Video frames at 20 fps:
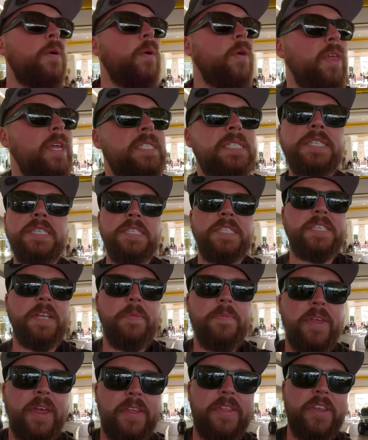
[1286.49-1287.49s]
Well, this isn't
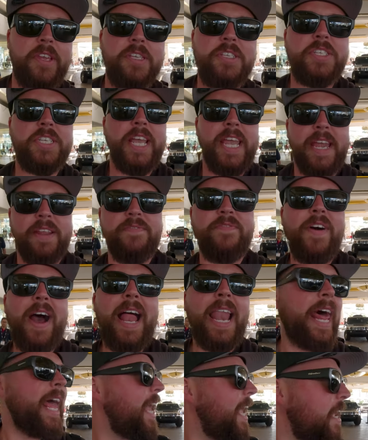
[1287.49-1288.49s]
something that you see in
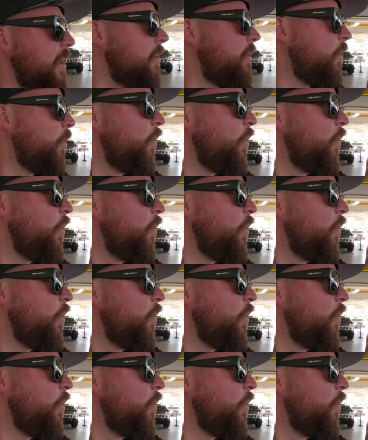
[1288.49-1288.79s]
Valet